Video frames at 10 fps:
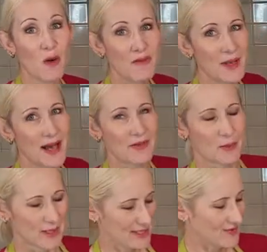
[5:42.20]
I've been after
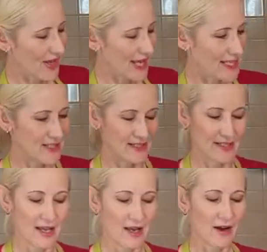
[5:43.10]
one of these for ages,
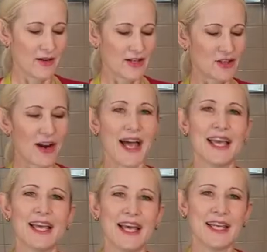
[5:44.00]
on a
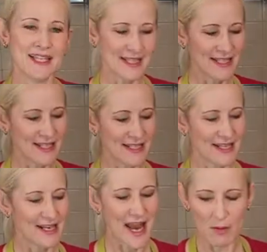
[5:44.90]
tray, and this is an
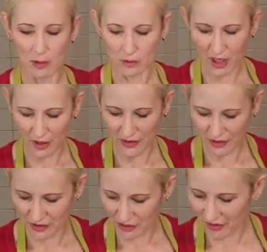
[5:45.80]
enamel
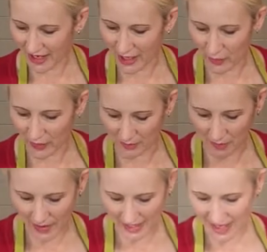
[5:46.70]
coated tray, or you
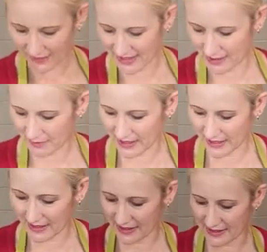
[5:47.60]
might have something
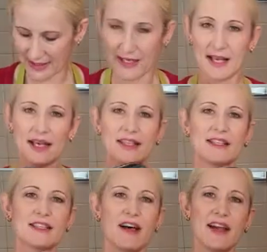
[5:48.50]
that's
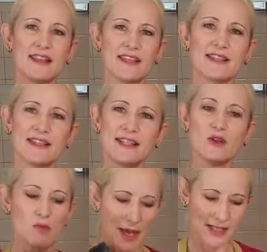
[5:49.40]
like this, still
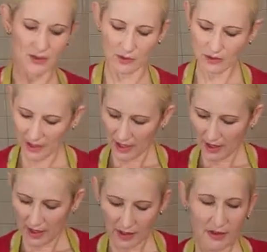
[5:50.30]
metal,
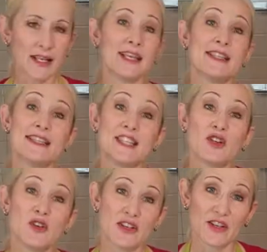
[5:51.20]
but can
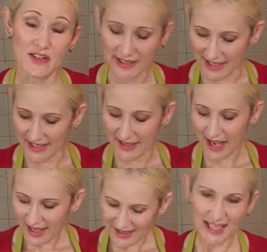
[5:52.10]
still use these. I
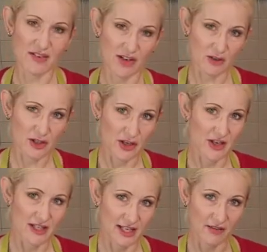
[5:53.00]
can't think of an
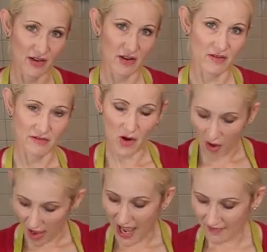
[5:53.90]
alternative of
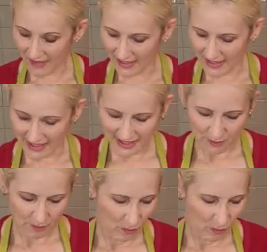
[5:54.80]
not having these.